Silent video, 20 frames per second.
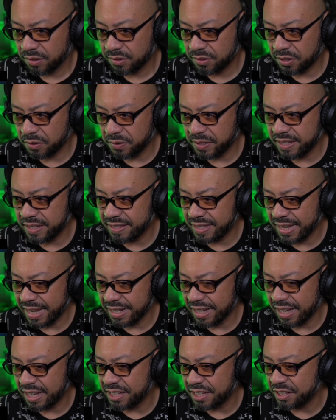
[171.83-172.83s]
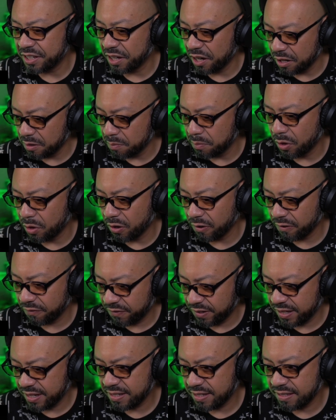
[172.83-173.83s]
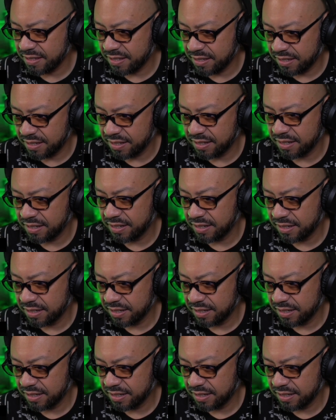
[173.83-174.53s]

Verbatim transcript: So is that a young Morpheus?